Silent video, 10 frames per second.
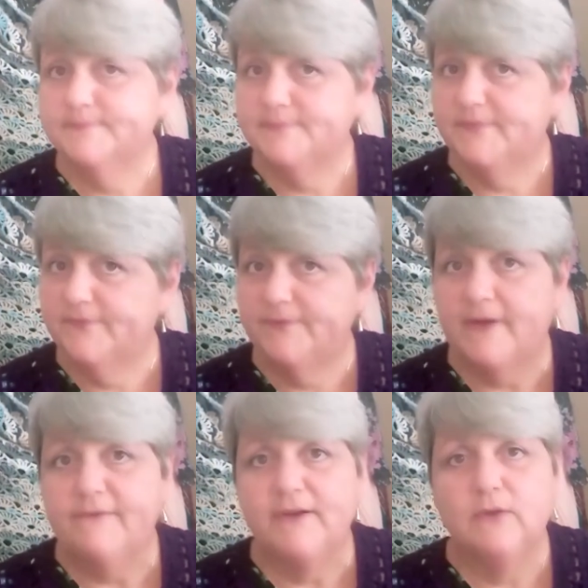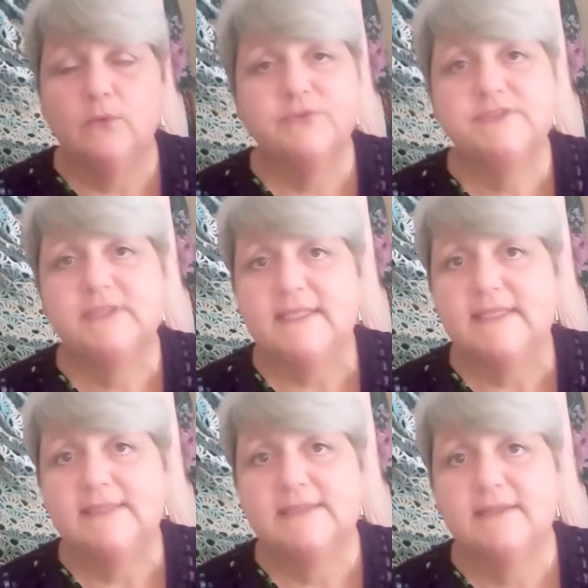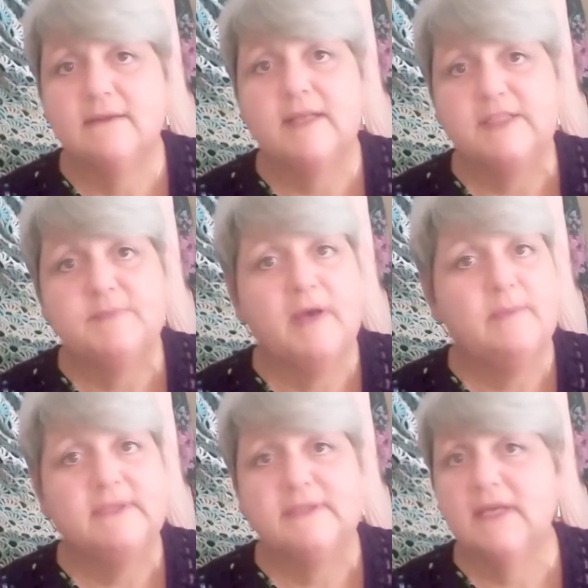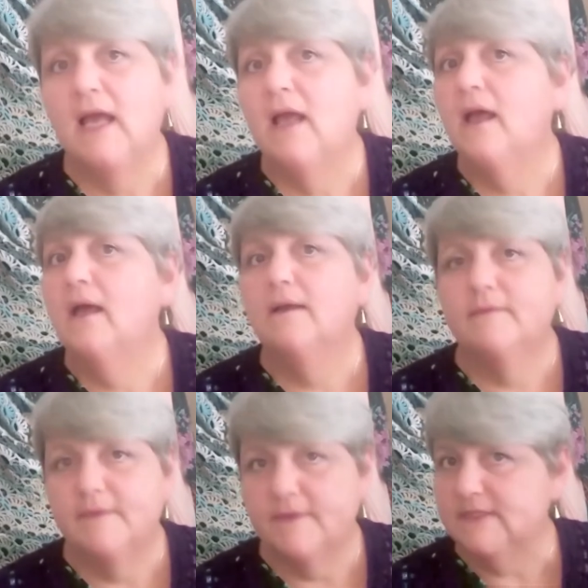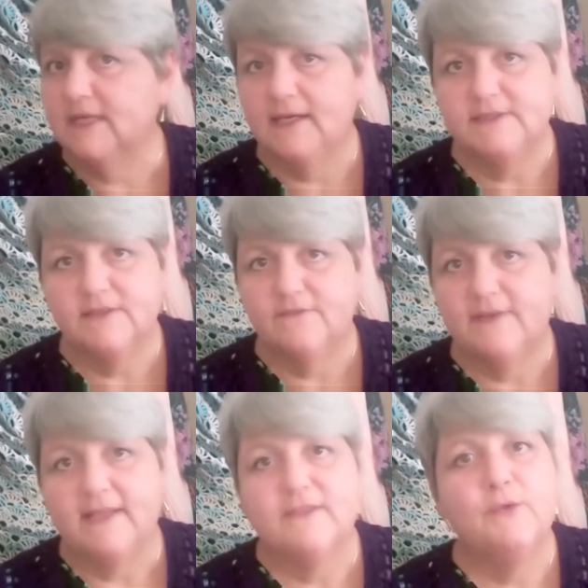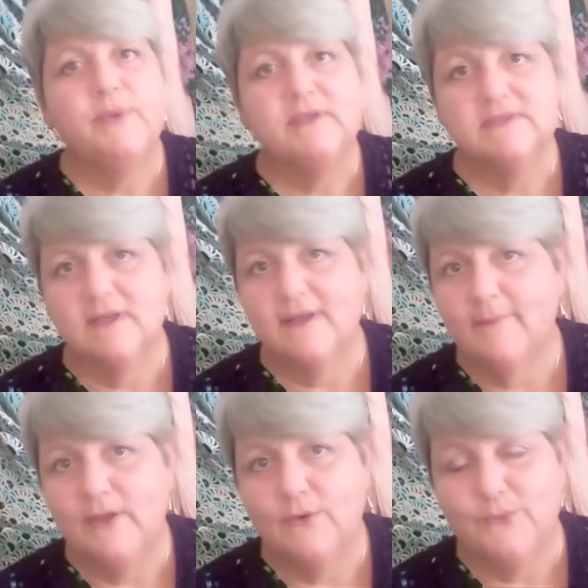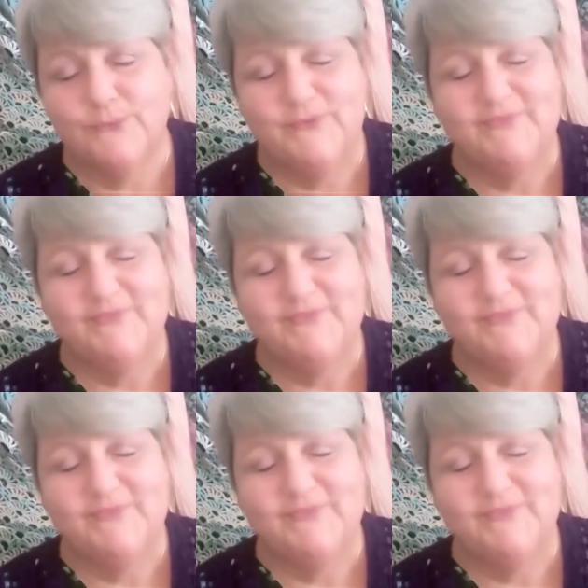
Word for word: firing all cylinders and the next moment the tires are flat, the wheels are coming off.